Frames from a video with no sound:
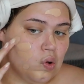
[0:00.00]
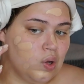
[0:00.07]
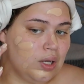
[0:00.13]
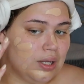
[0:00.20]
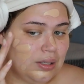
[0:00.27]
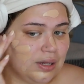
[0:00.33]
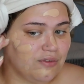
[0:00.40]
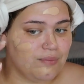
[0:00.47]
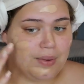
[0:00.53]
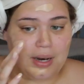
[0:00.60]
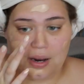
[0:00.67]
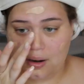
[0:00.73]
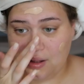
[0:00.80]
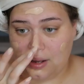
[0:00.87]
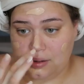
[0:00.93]
Because I've been
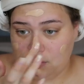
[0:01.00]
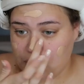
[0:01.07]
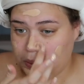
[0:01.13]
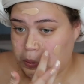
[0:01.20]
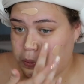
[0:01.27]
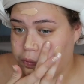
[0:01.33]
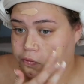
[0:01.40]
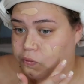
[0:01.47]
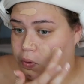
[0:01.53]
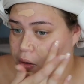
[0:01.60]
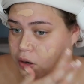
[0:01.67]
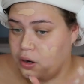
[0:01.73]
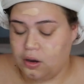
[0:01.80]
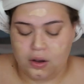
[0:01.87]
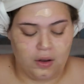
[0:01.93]
out of high school
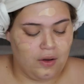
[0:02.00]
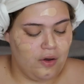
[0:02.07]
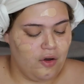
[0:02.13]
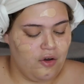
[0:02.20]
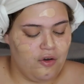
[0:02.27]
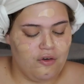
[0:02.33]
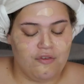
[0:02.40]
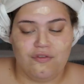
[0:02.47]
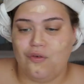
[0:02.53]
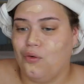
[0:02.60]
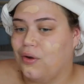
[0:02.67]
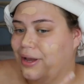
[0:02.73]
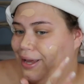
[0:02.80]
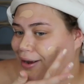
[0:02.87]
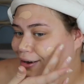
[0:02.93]
for
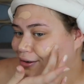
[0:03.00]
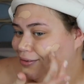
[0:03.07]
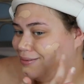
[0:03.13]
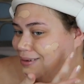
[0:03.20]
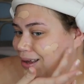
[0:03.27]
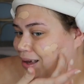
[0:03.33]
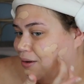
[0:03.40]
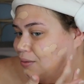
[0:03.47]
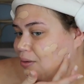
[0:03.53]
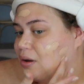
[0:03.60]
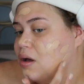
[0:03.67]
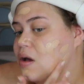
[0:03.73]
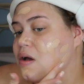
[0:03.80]
4 years now.